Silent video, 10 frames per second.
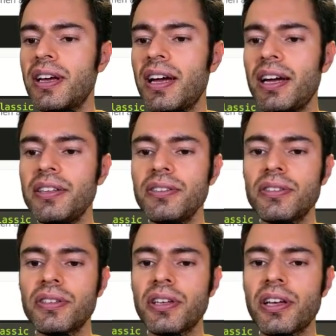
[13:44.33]

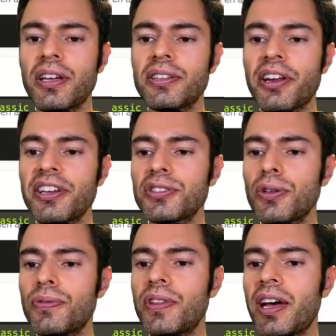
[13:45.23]
And the rest
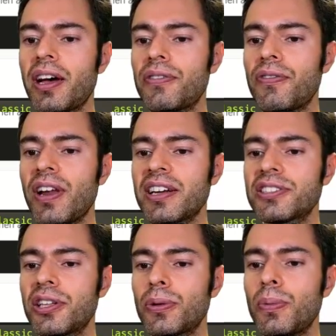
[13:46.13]
of the
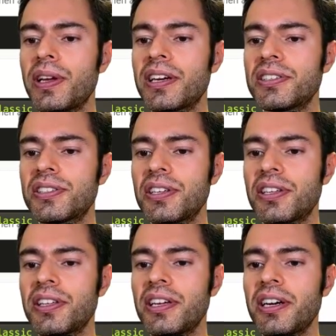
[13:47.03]
flags that we can see
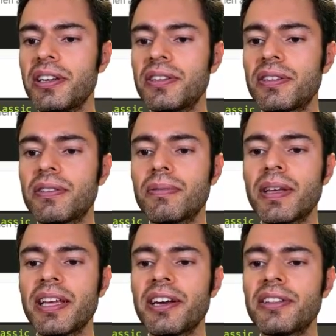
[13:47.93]
here,
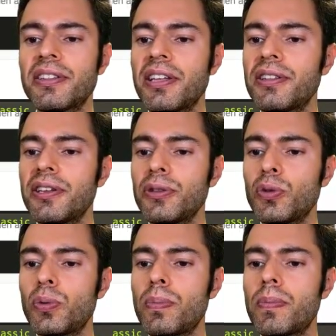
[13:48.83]
they are intended
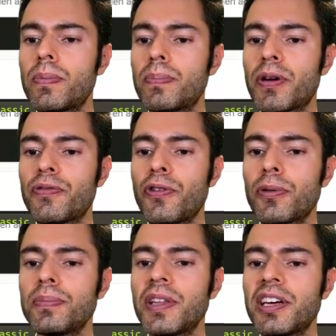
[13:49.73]
to
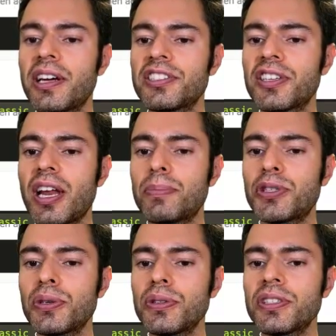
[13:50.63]
perform the
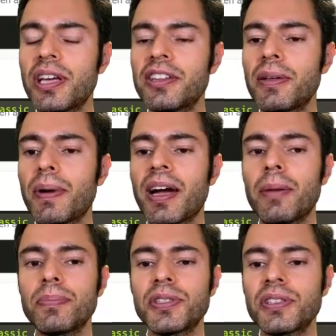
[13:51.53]
snapshots and the
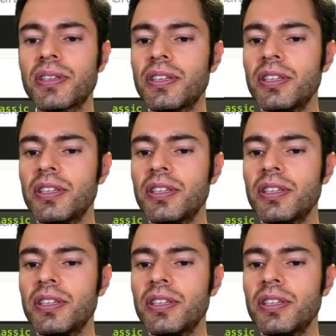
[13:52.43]
backups.